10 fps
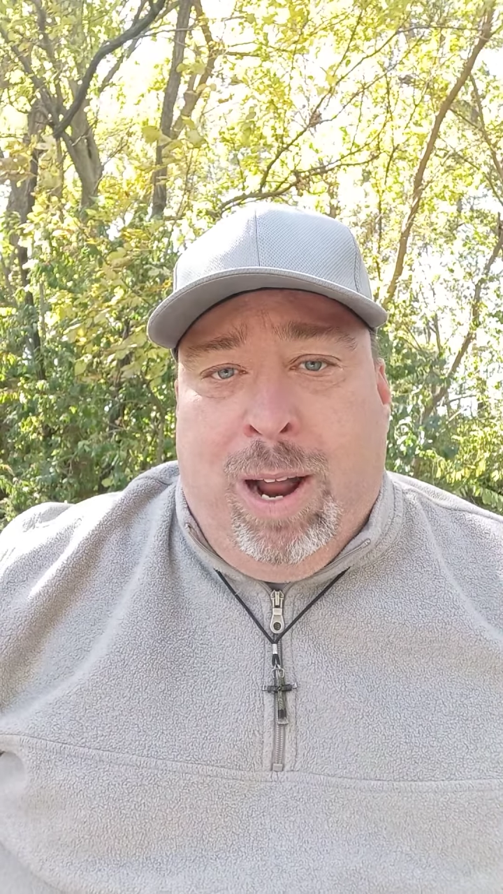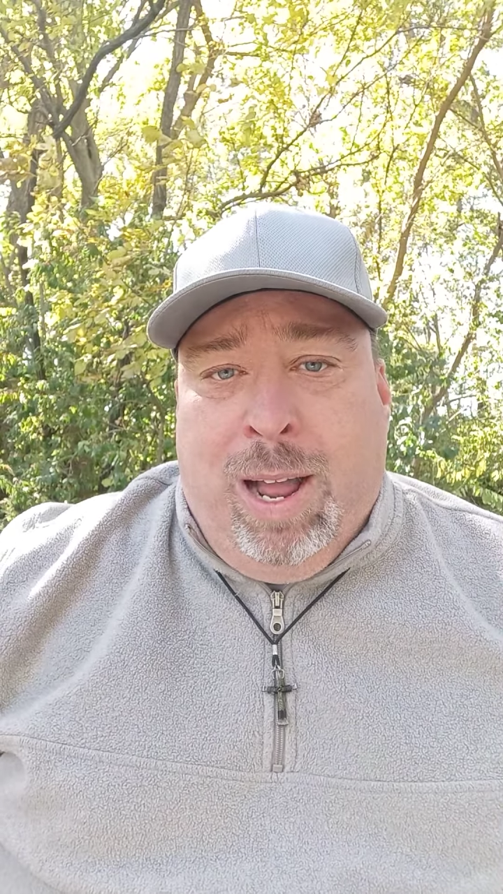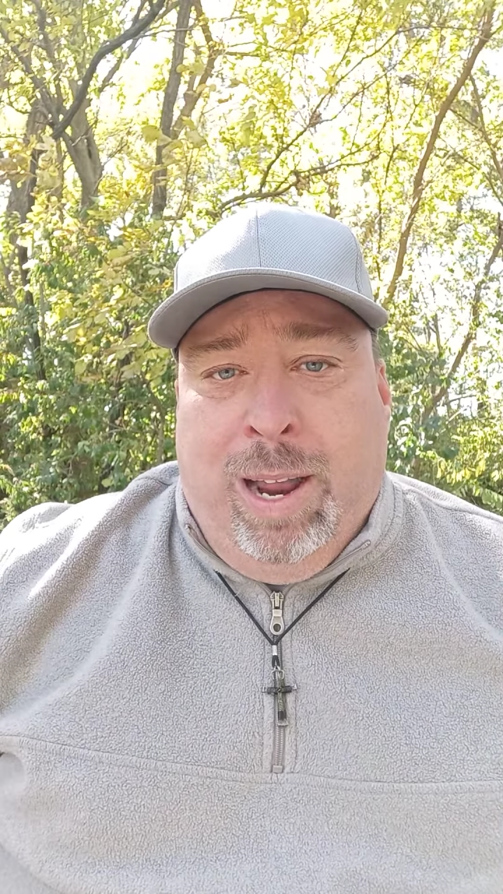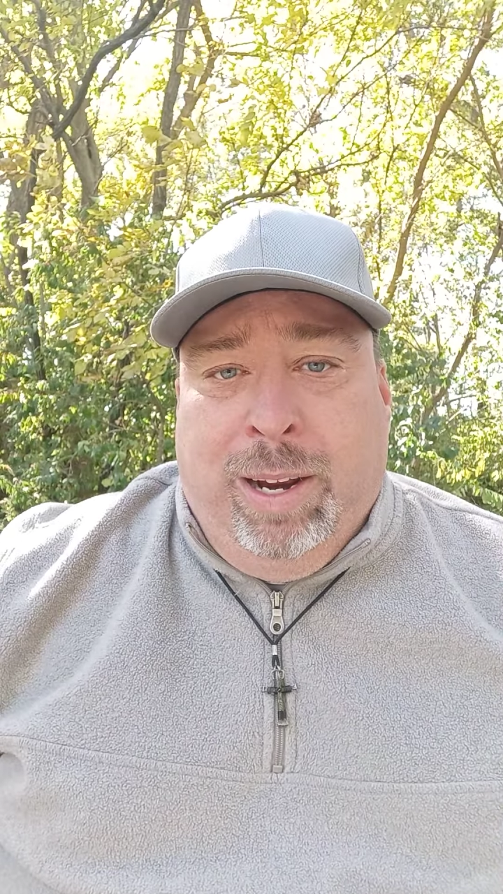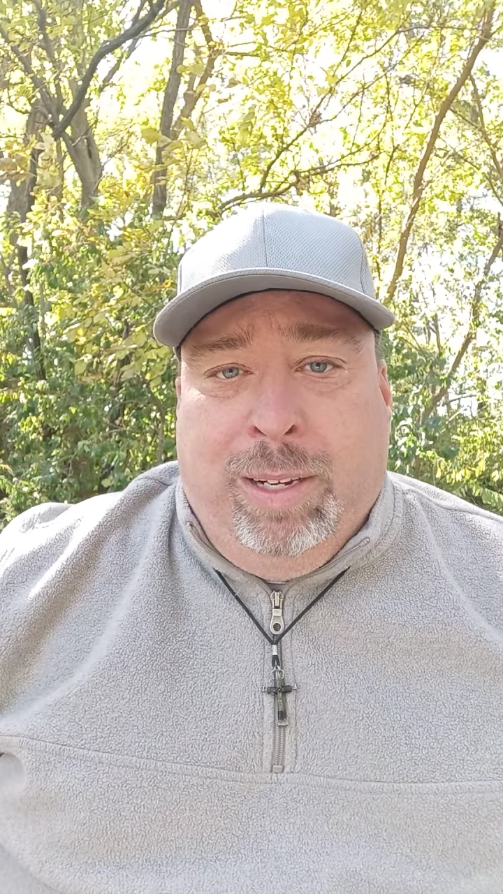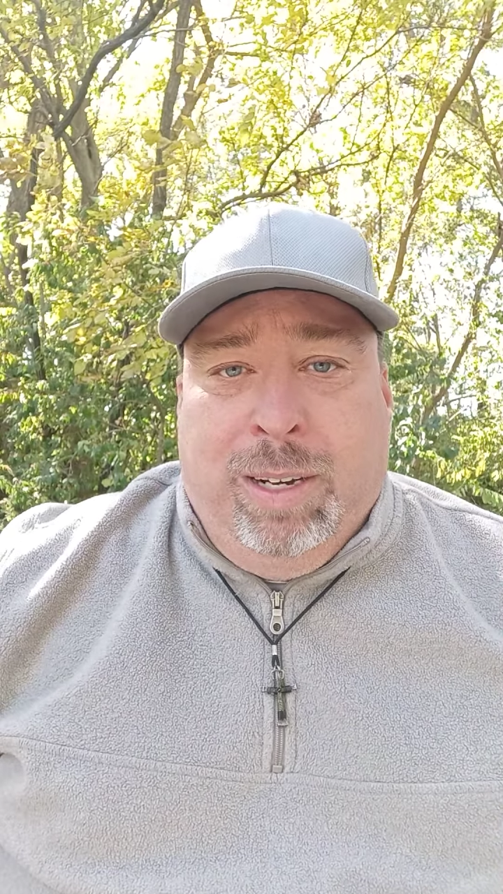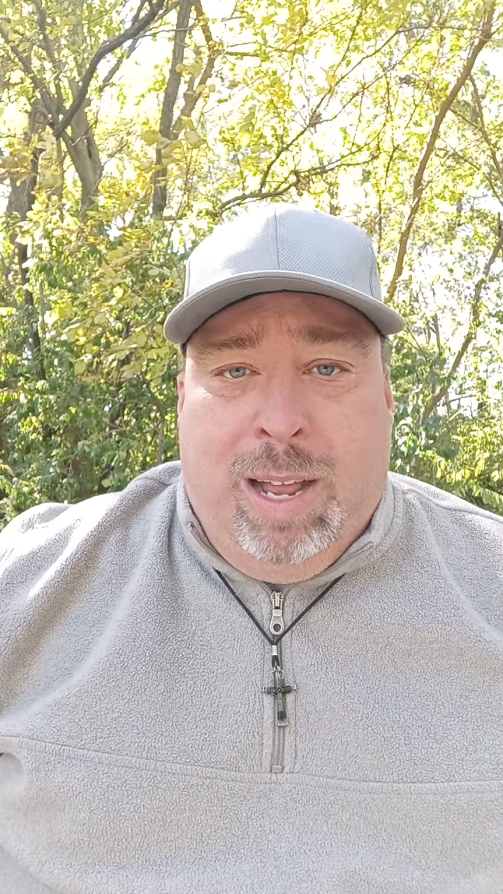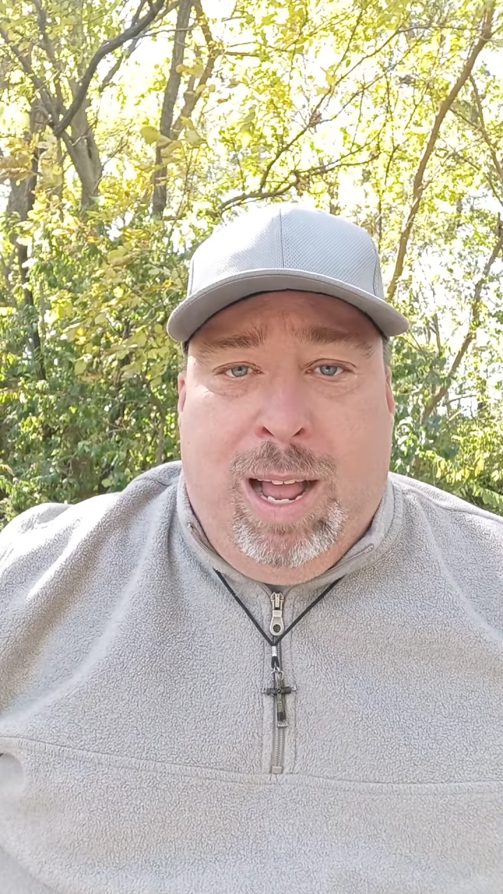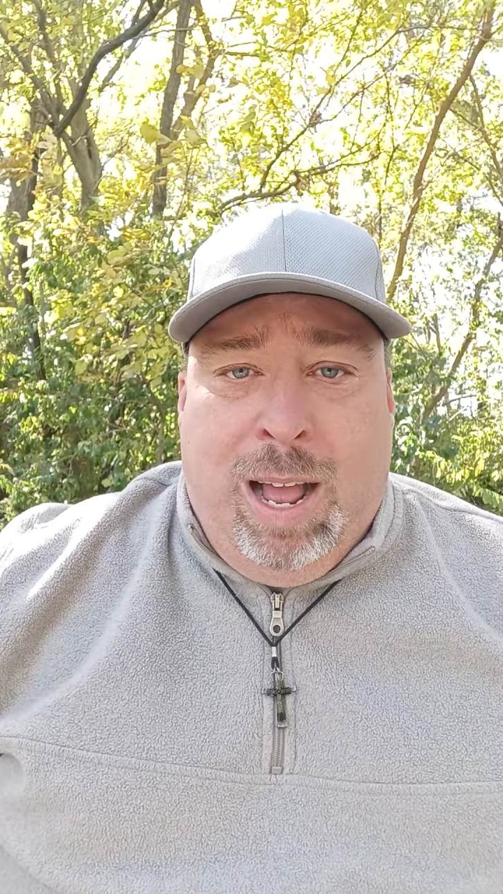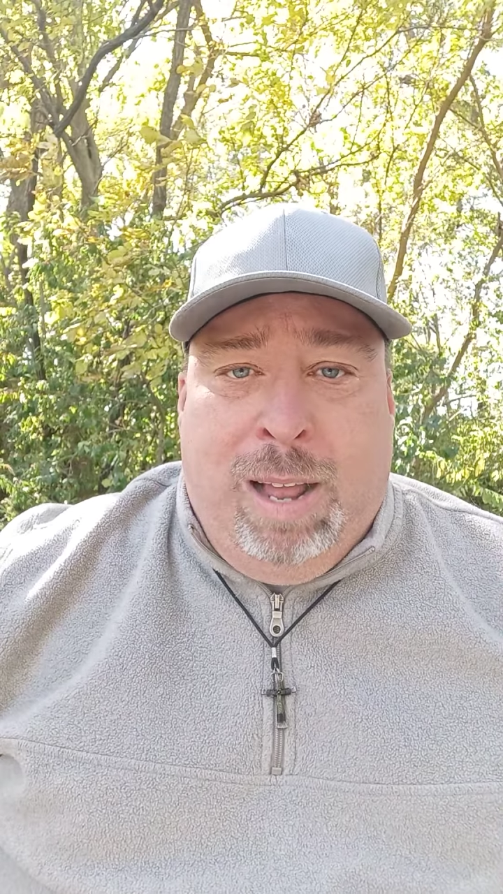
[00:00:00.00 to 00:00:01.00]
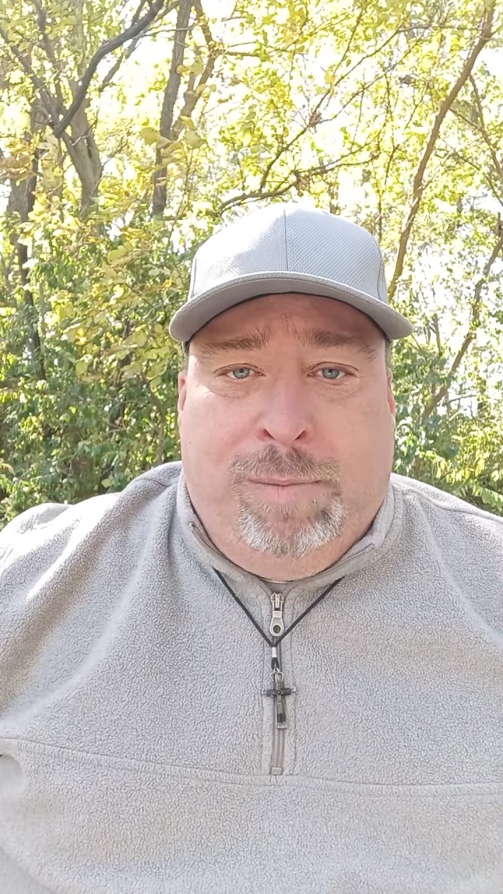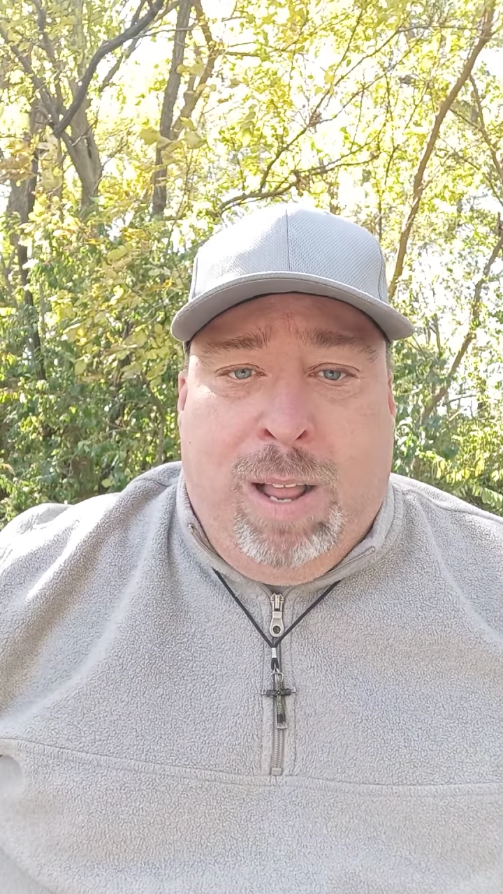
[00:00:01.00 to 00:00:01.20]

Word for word: I I,